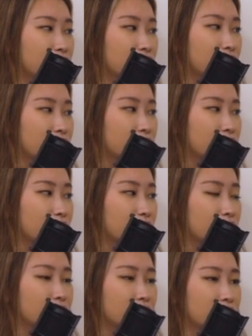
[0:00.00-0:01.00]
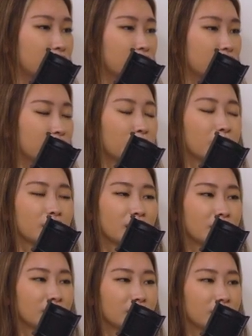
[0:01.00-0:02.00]

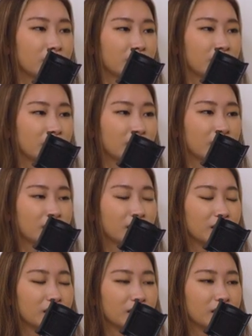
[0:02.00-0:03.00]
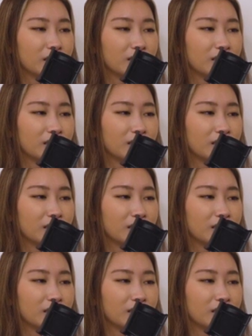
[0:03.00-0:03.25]
(not speaking)